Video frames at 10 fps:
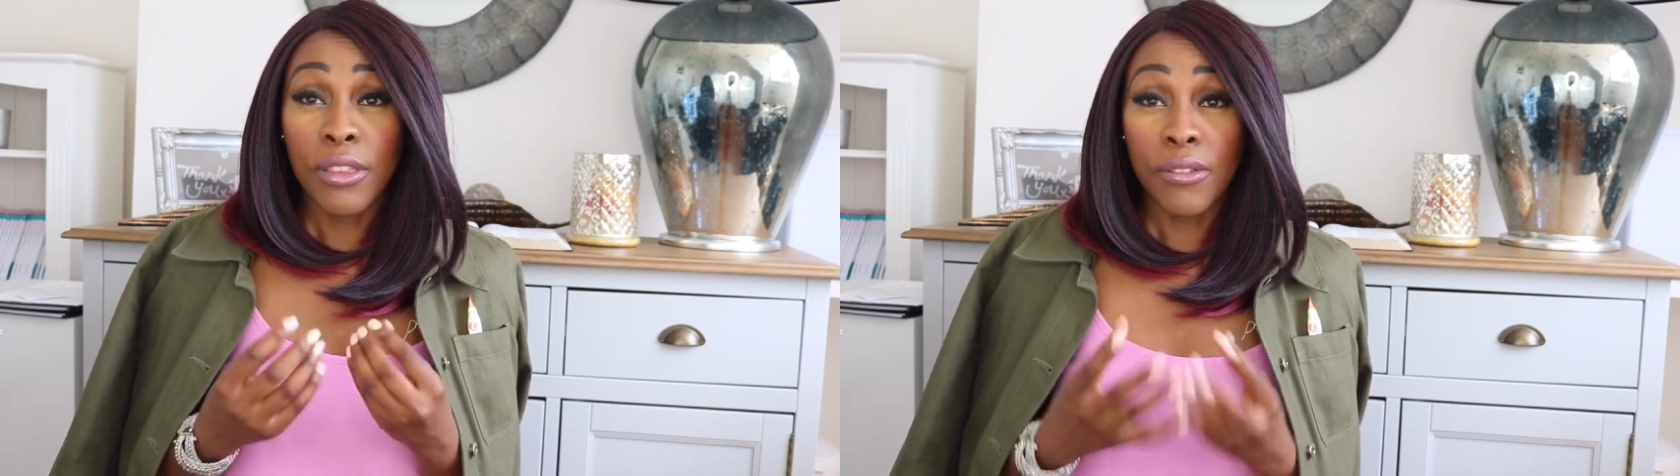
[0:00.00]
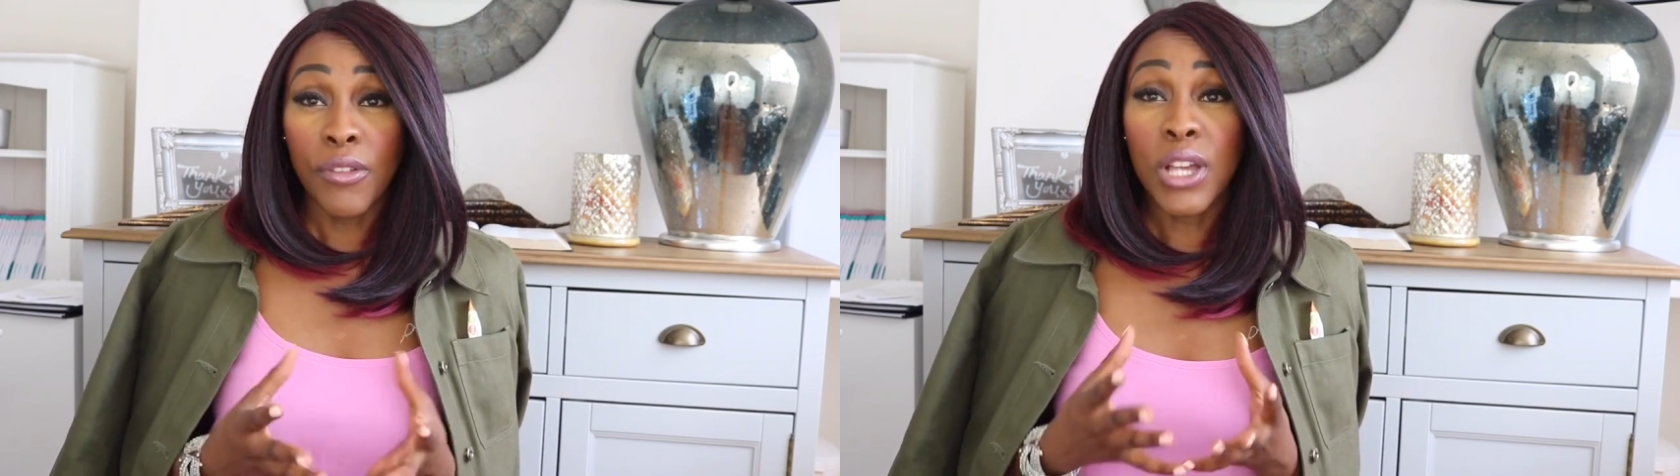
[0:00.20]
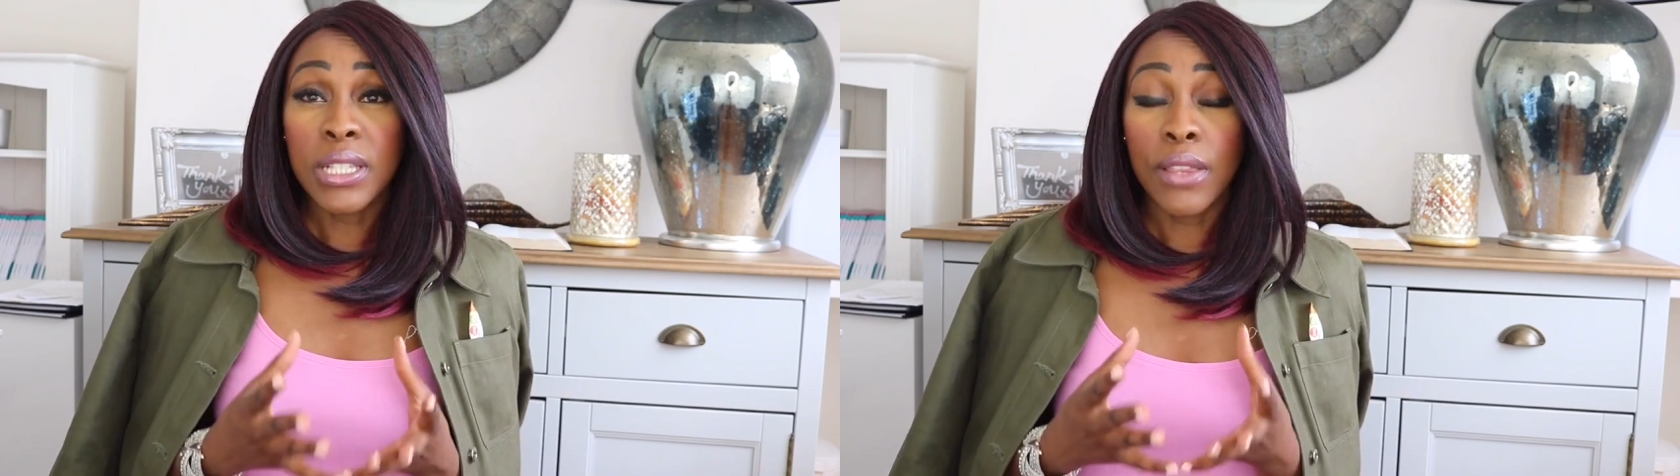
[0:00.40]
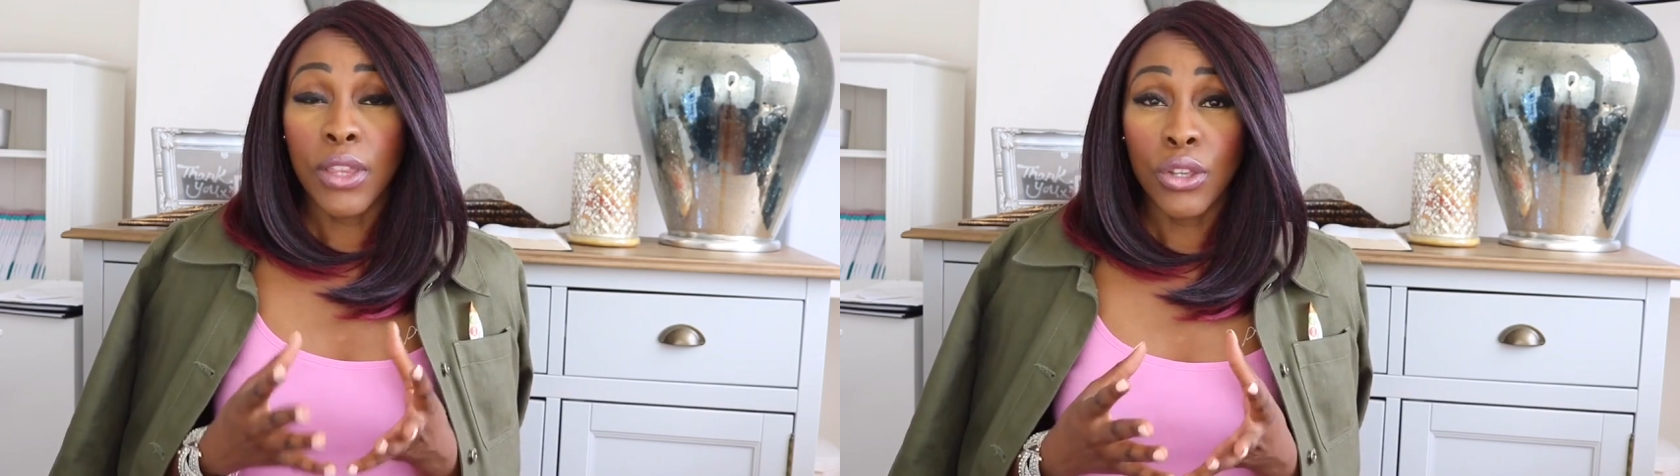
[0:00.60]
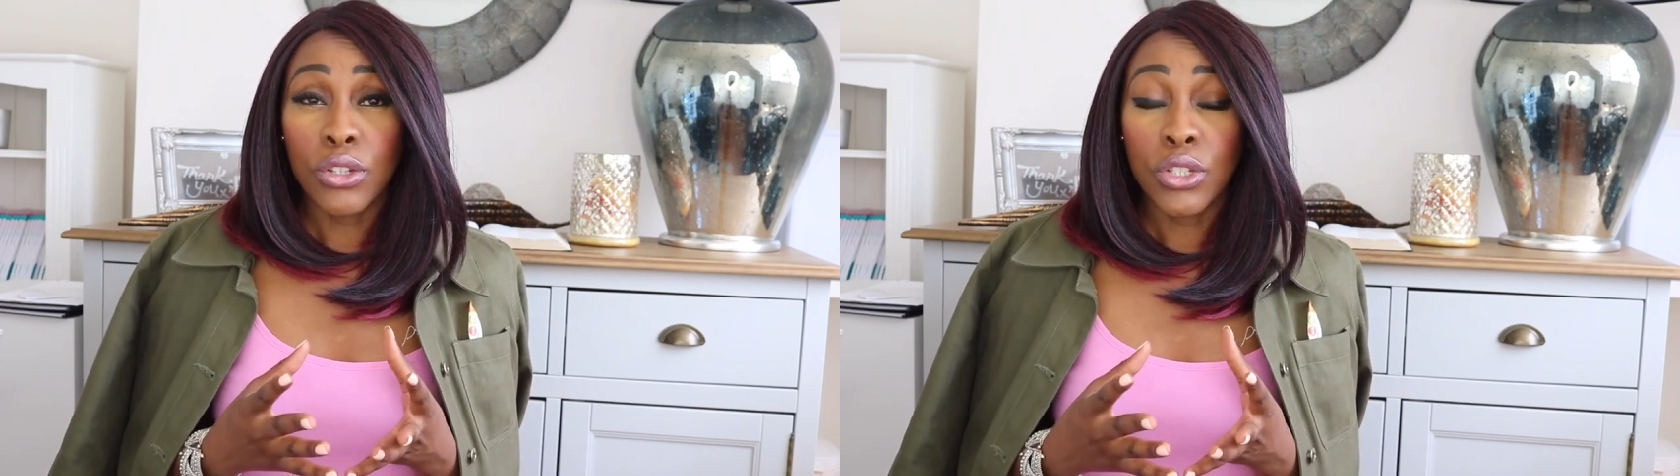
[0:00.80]
The first thing
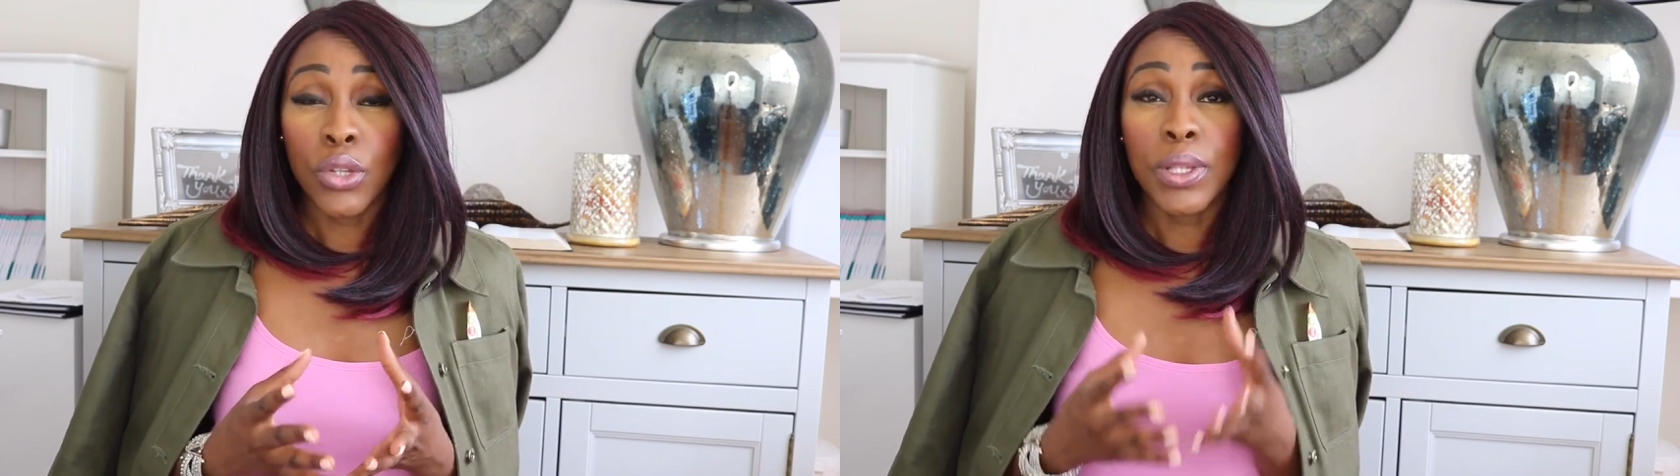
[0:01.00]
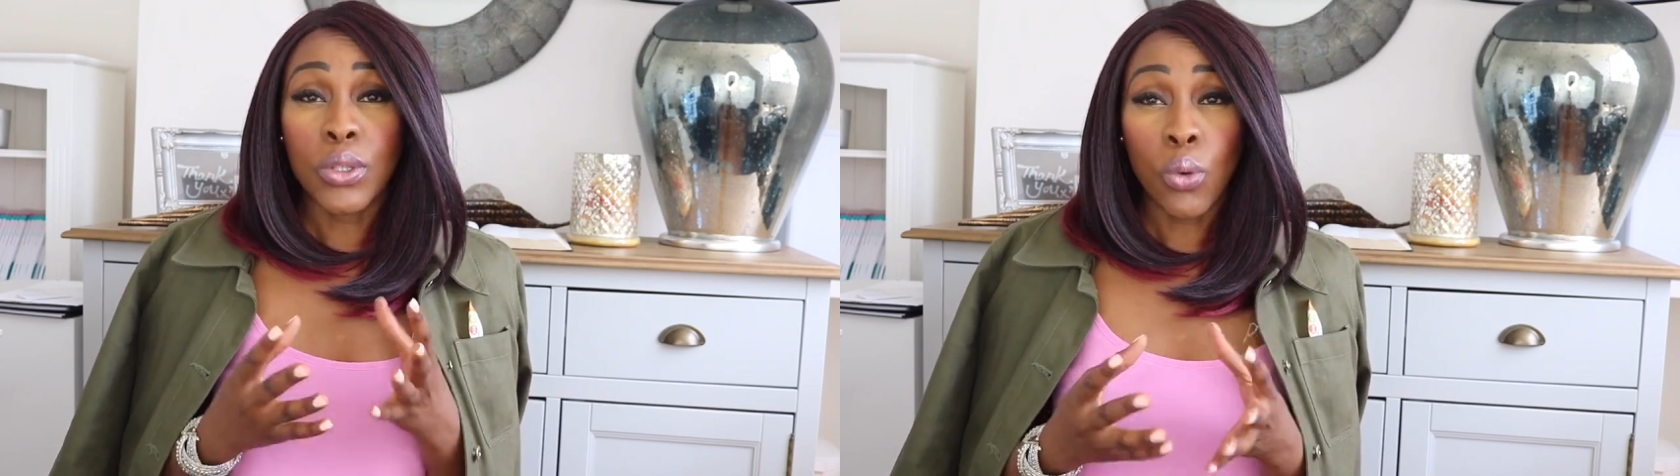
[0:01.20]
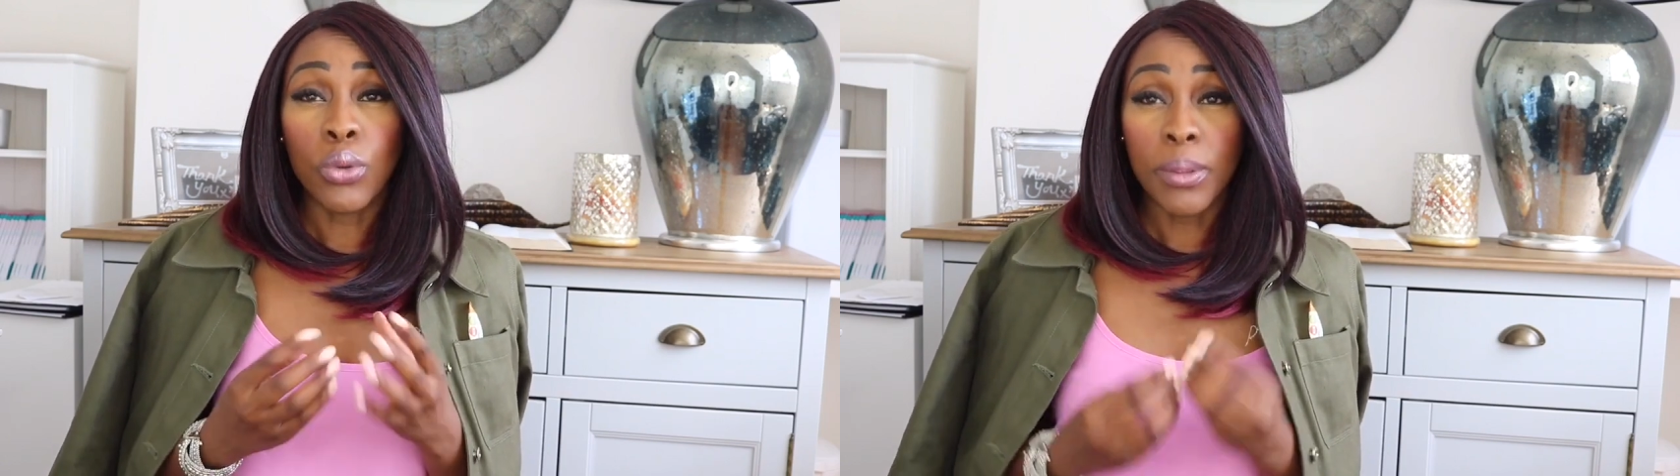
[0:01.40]
that you do is call